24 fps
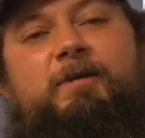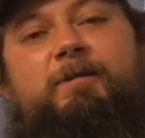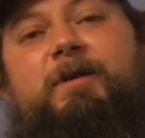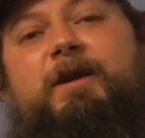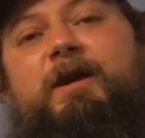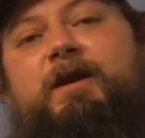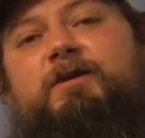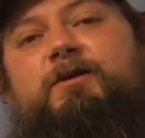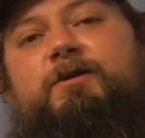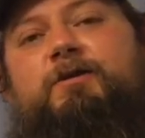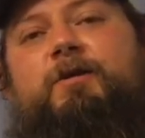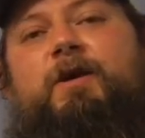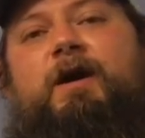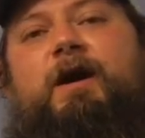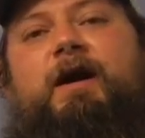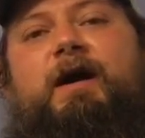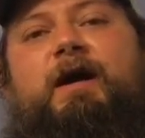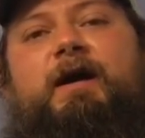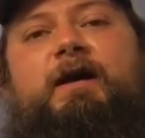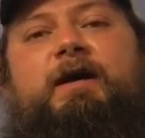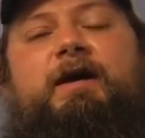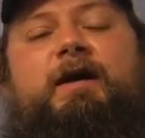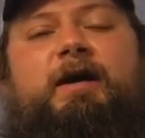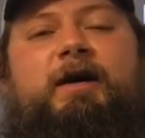But either
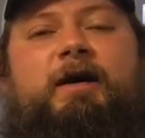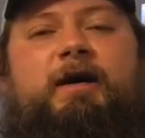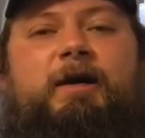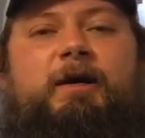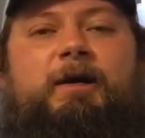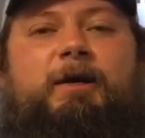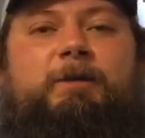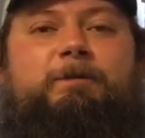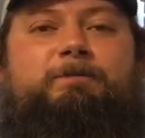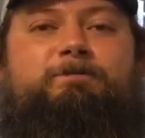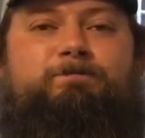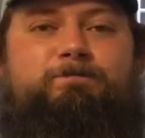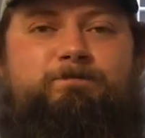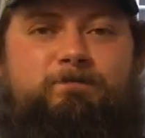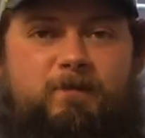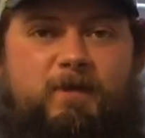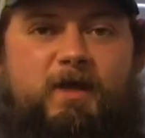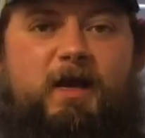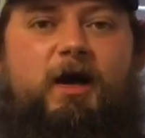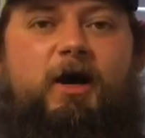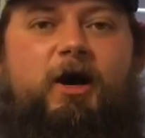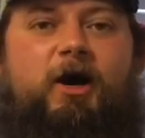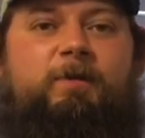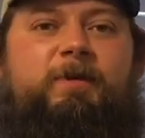way,
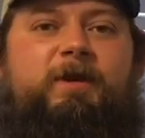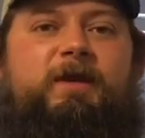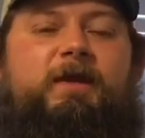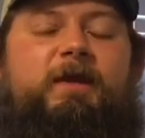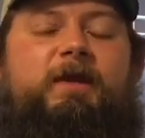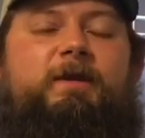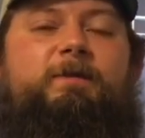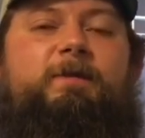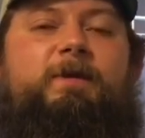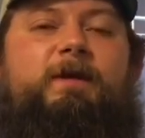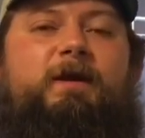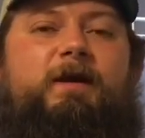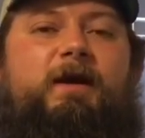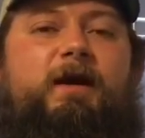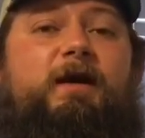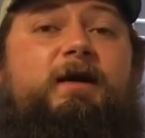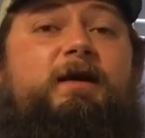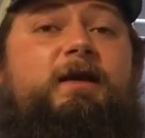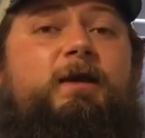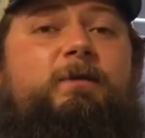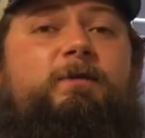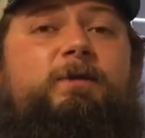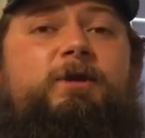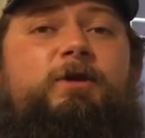I'll be
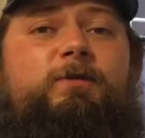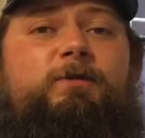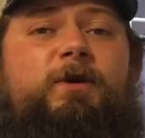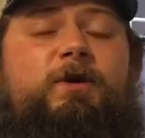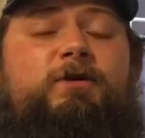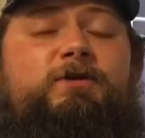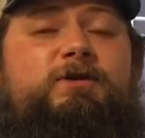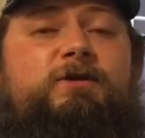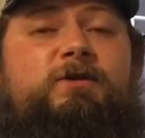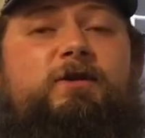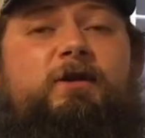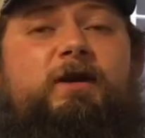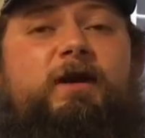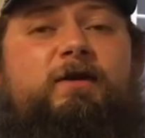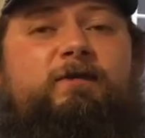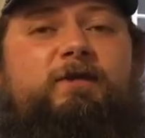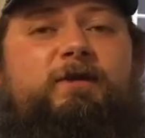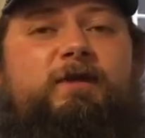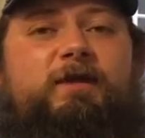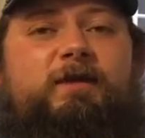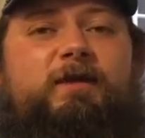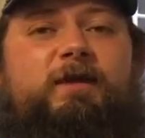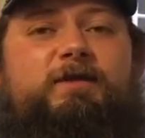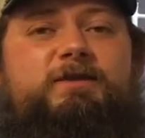keeping you posted on
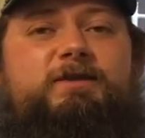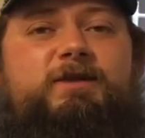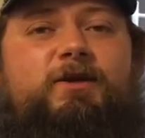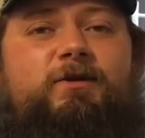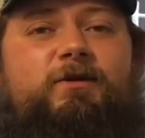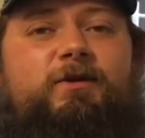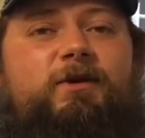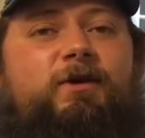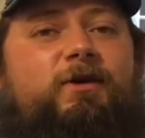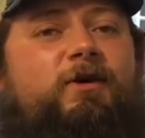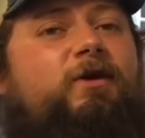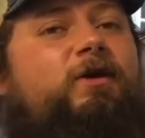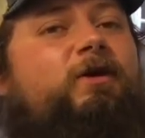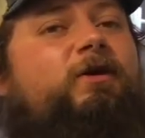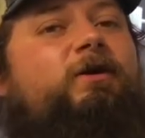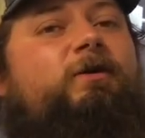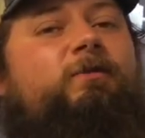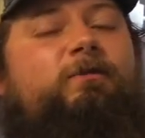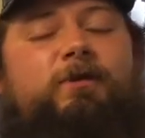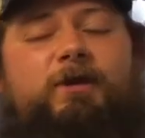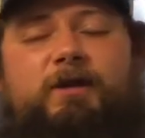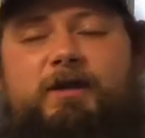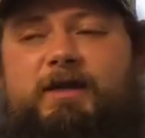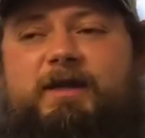everything that's going on.
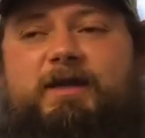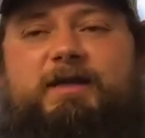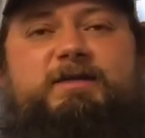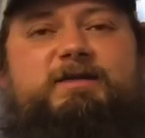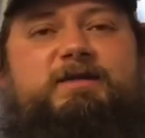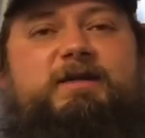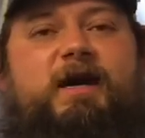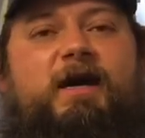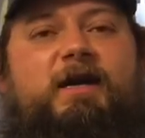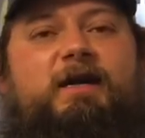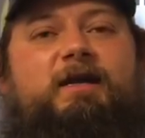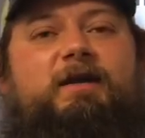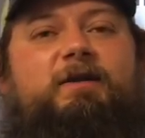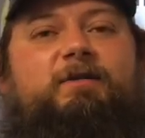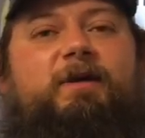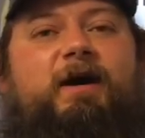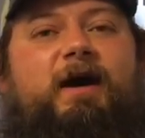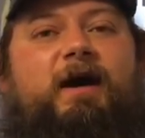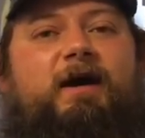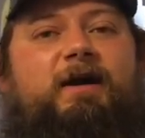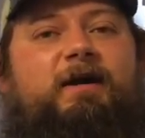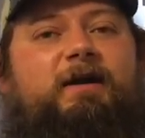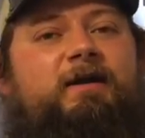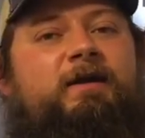I'm really excited
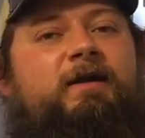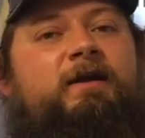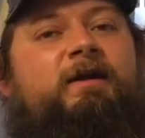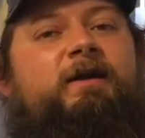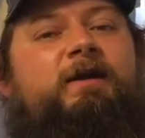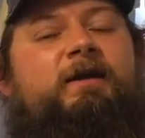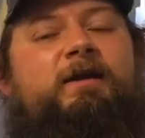about it.